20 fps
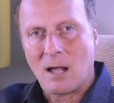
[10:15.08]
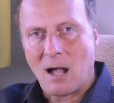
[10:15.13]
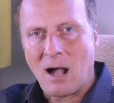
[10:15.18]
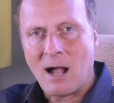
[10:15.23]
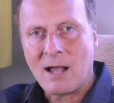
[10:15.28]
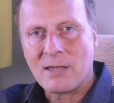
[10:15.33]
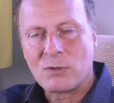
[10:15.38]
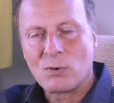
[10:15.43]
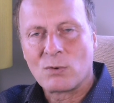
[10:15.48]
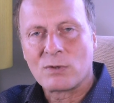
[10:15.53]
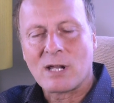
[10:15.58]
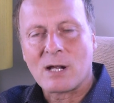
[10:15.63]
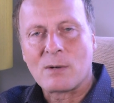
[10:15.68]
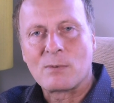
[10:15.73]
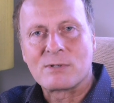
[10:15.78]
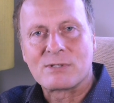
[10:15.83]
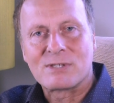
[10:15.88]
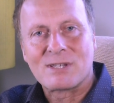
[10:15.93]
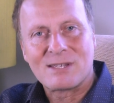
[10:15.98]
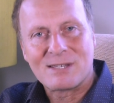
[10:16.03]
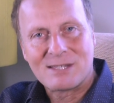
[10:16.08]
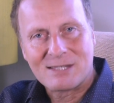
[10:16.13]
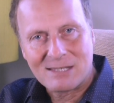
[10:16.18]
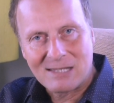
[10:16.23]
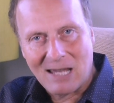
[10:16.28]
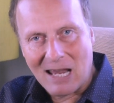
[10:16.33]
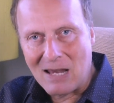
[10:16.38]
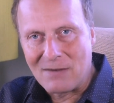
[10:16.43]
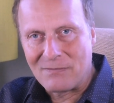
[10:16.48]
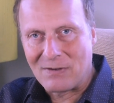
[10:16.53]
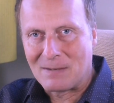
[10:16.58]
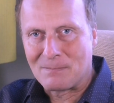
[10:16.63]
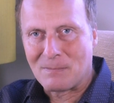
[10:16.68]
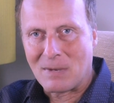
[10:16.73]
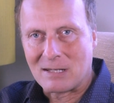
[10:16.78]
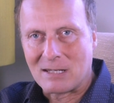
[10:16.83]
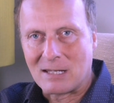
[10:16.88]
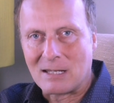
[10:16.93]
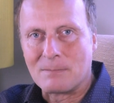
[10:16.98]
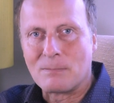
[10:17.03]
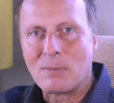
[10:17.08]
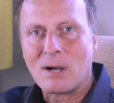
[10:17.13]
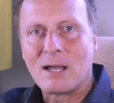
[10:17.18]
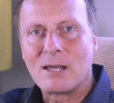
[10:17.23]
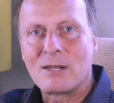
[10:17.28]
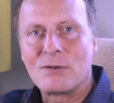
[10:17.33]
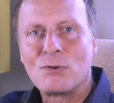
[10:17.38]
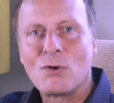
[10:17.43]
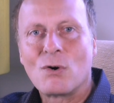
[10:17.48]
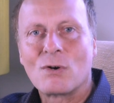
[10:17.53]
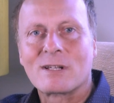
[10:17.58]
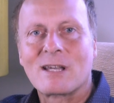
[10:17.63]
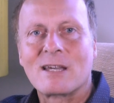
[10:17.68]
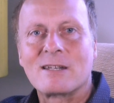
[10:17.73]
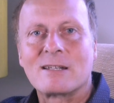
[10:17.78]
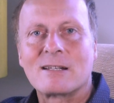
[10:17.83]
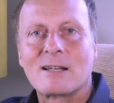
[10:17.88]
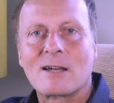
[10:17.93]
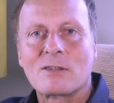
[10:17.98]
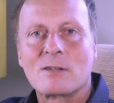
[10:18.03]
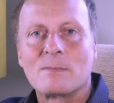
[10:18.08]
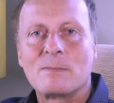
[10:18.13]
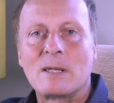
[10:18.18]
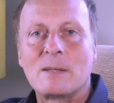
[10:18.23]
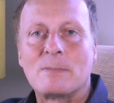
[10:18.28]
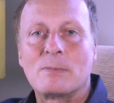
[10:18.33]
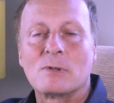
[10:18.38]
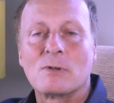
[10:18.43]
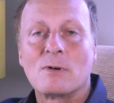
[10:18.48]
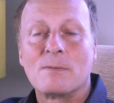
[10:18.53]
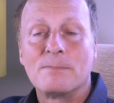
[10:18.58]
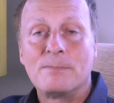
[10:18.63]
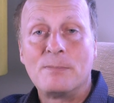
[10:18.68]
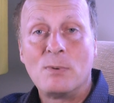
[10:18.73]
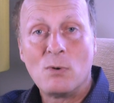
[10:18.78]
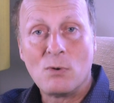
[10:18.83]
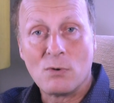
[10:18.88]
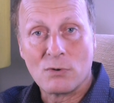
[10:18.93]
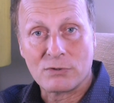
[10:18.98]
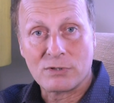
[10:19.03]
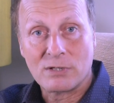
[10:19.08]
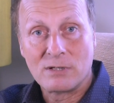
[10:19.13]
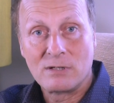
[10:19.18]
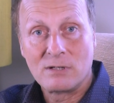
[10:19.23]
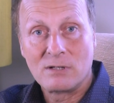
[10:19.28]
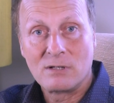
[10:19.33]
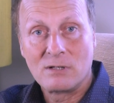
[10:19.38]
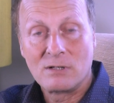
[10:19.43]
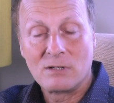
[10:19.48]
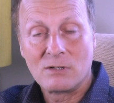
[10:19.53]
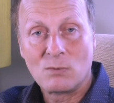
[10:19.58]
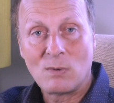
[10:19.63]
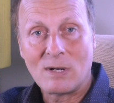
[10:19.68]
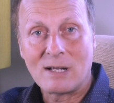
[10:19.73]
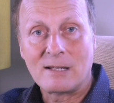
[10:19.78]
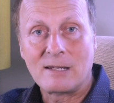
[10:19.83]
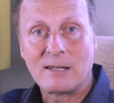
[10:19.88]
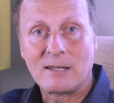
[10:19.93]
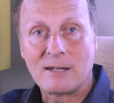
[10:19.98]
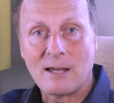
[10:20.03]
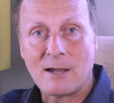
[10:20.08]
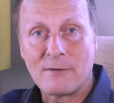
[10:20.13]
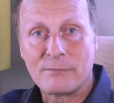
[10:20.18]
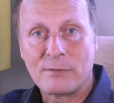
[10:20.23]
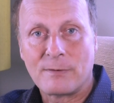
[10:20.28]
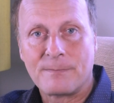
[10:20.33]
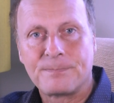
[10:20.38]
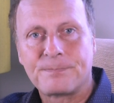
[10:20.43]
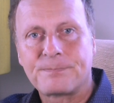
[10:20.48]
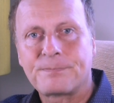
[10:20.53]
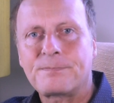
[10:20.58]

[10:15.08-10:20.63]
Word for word: I thought I was saving money by not getting other people on board quickly enough.